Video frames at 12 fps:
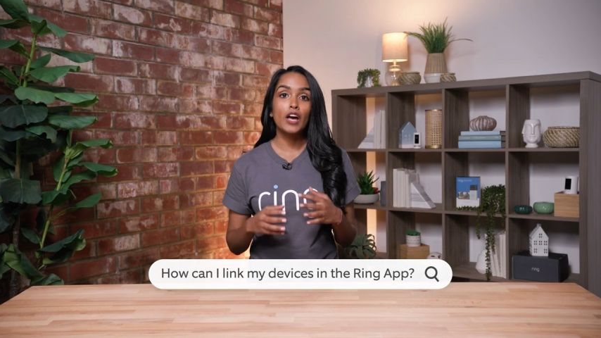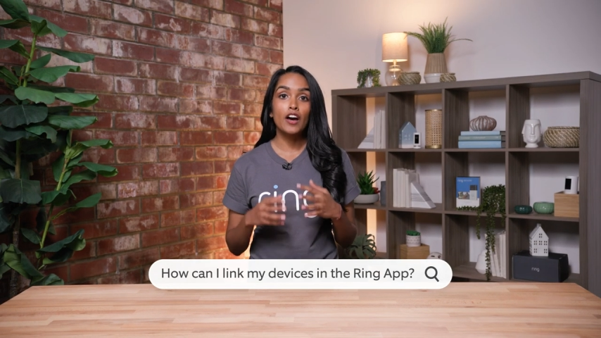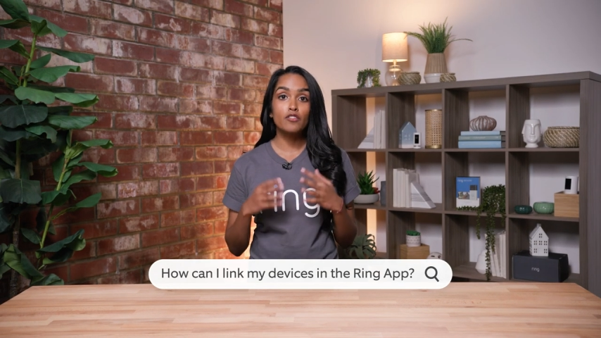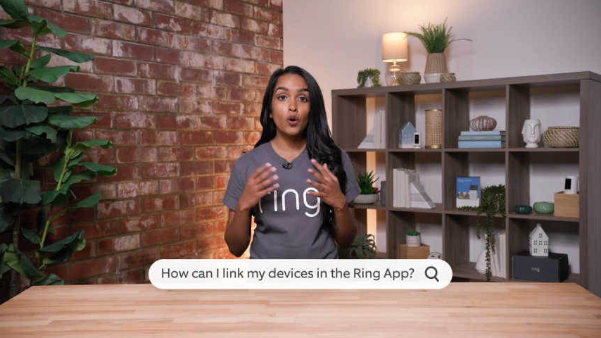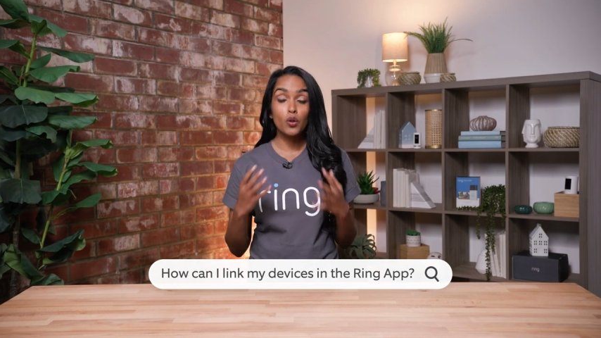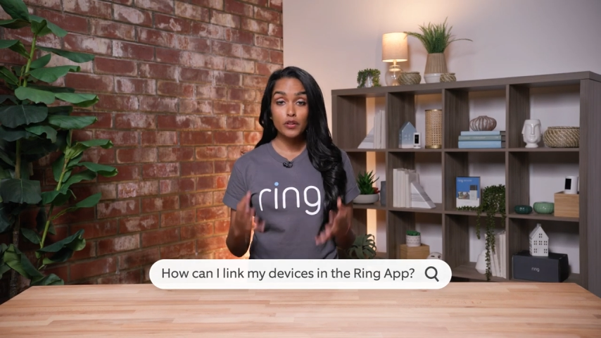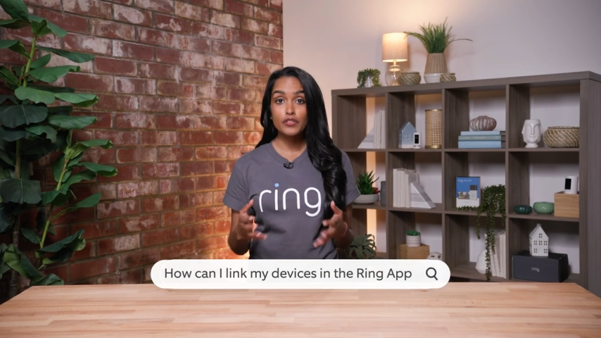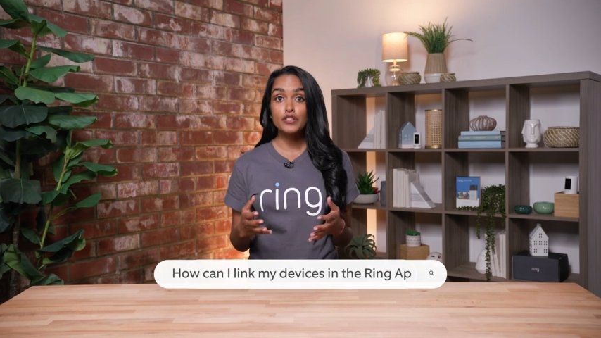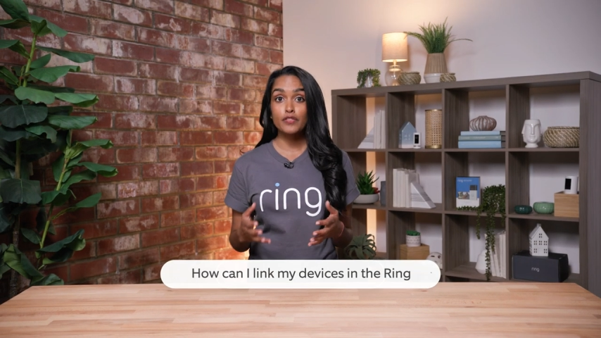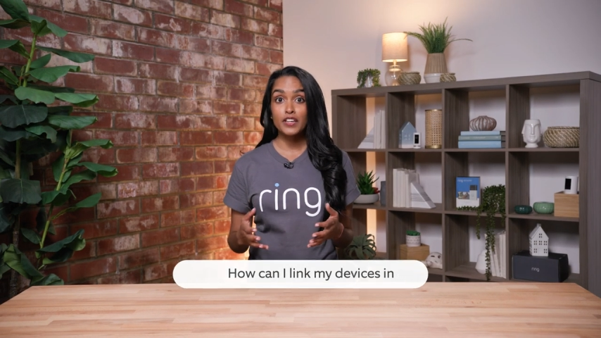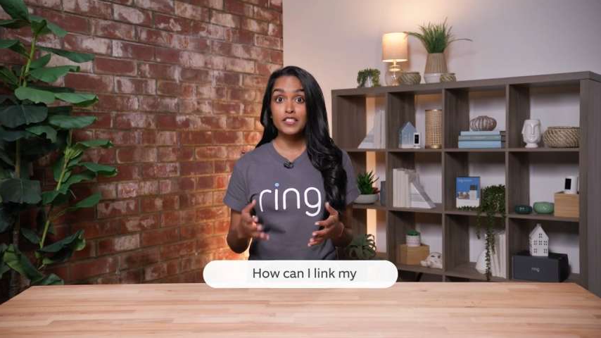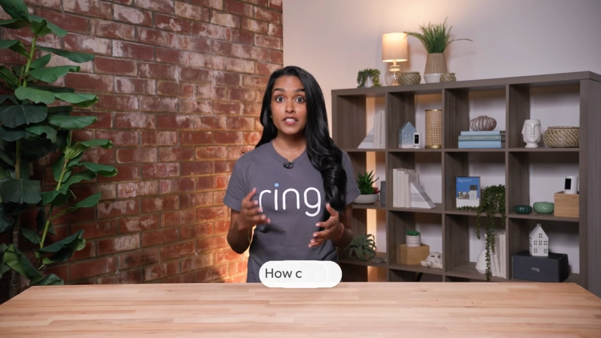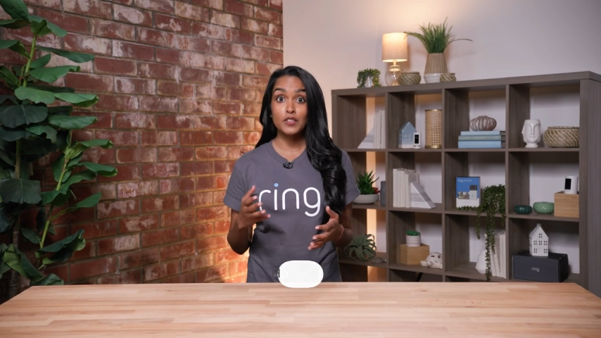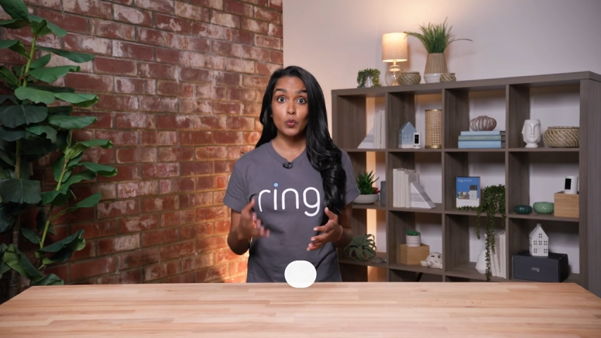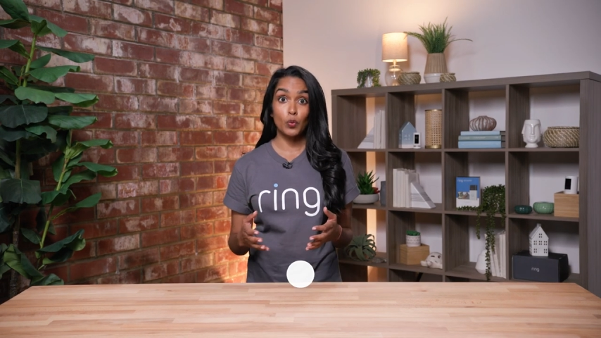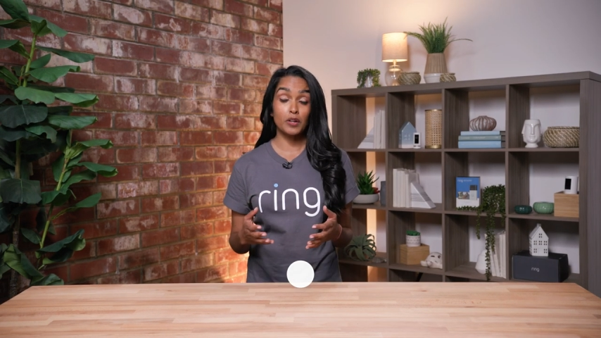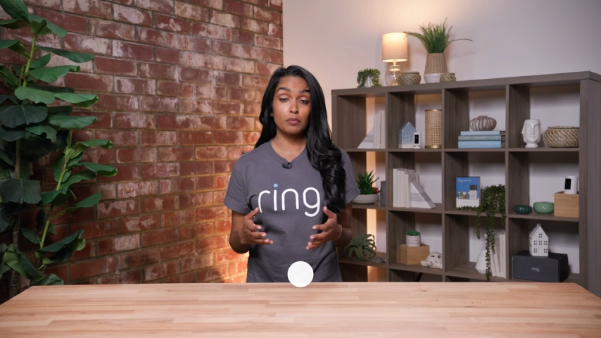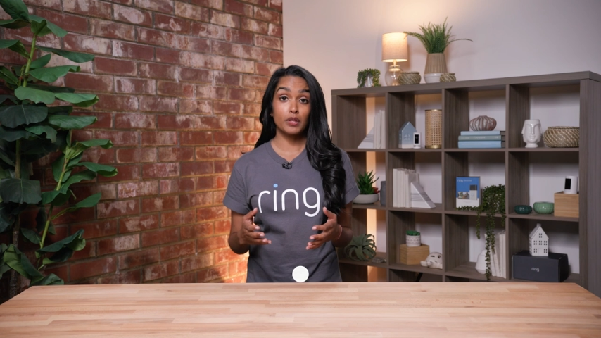have all of your devices
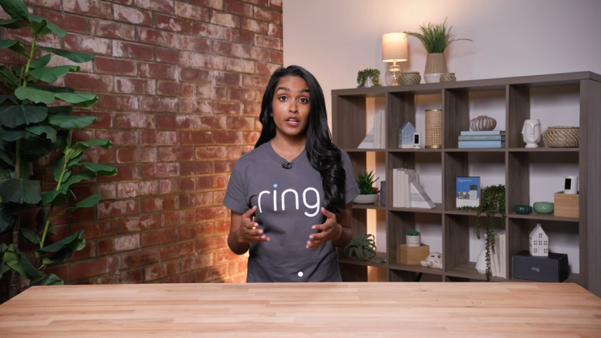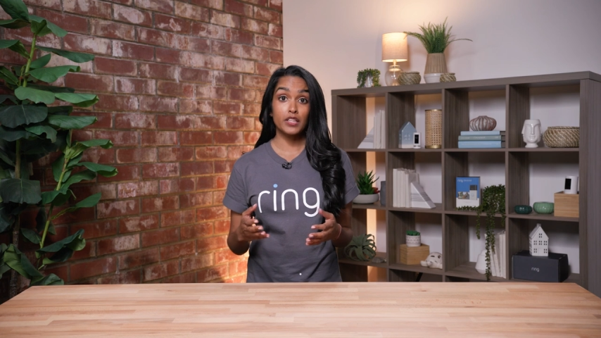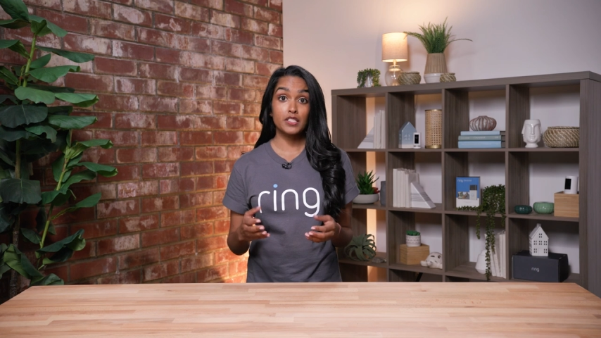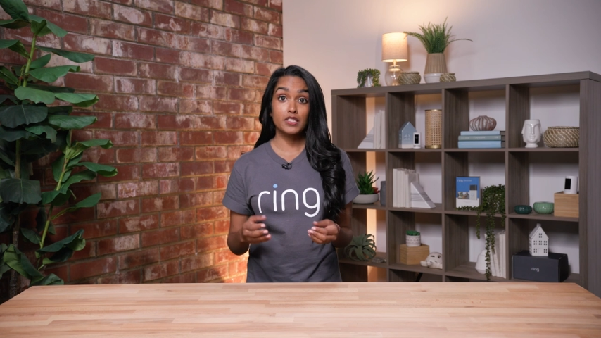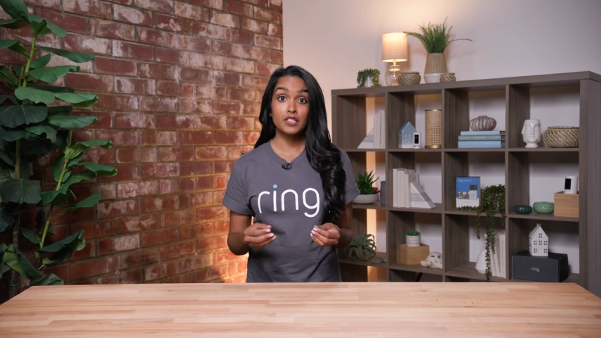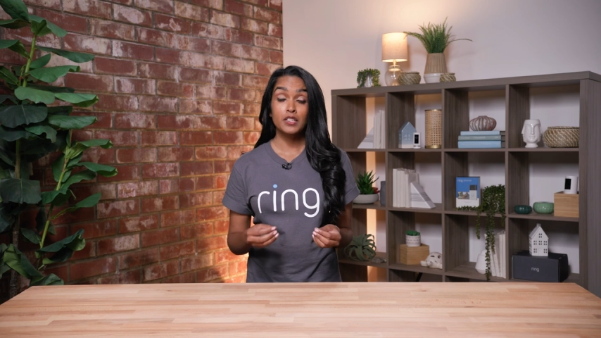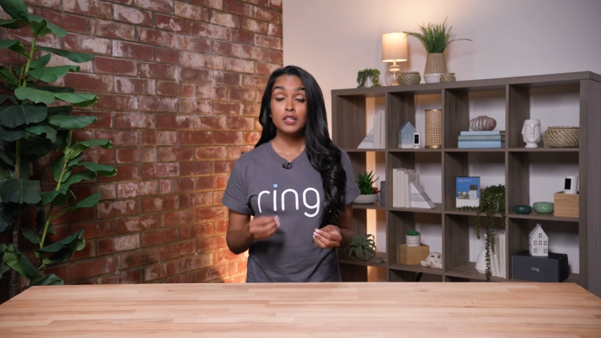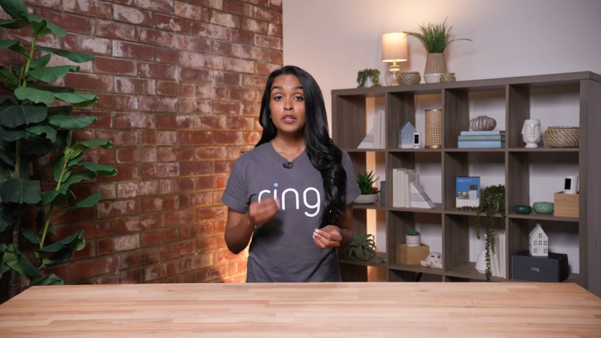in one place.